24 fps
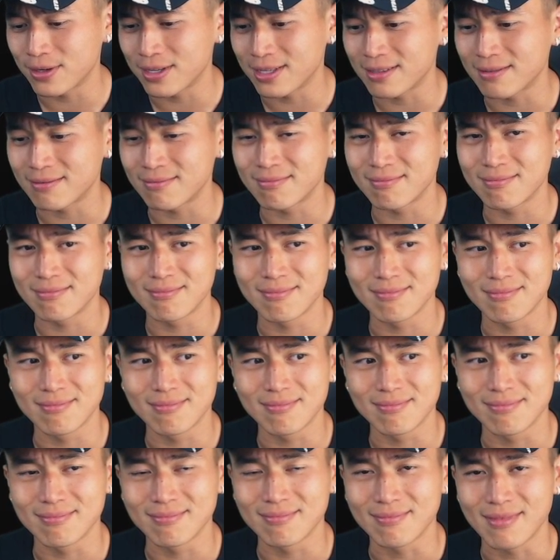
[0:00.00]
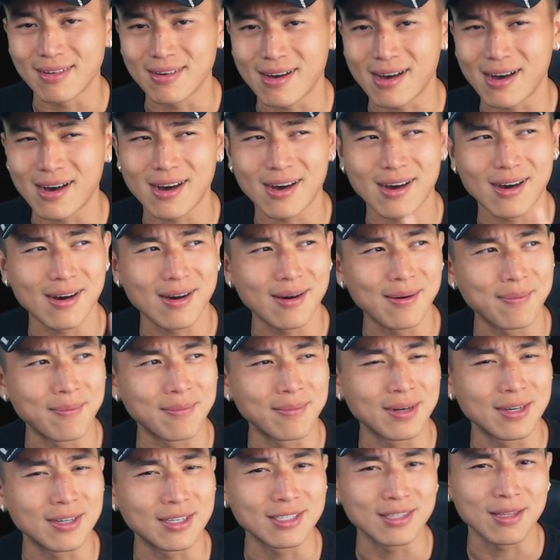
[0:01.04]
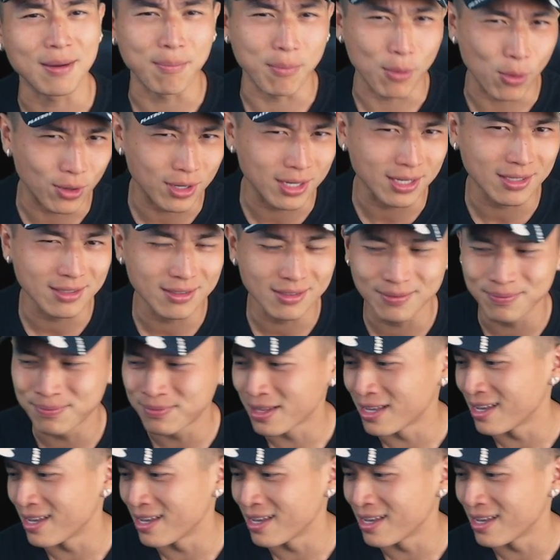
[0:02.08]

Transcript: it during the morning.